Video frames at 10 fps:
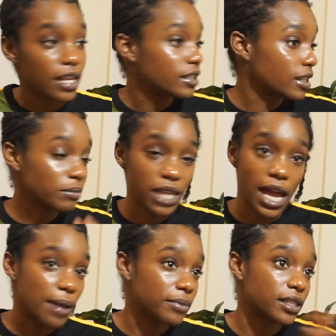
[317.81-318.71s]

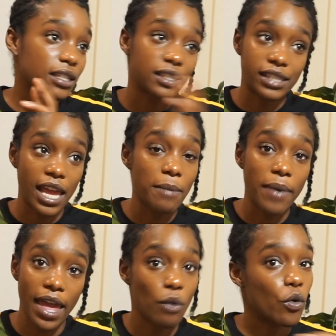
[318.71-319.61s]
sometimes the same
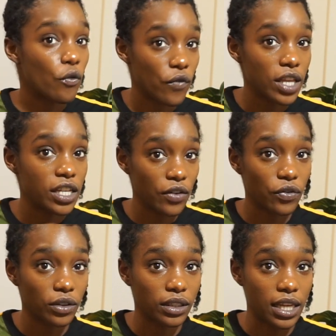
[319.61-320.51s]
pant will fit
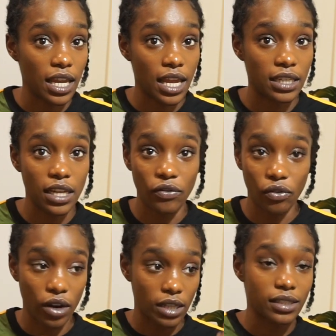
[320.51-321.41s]
differently in
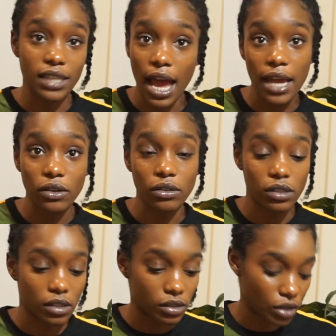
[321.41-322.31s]
different
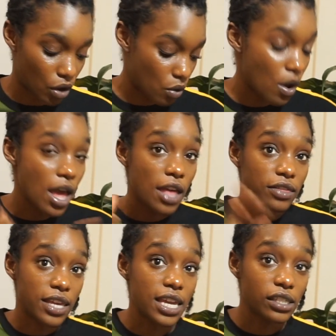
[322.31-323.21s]
styles so
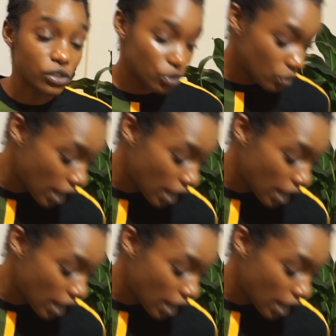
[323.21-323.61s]
these two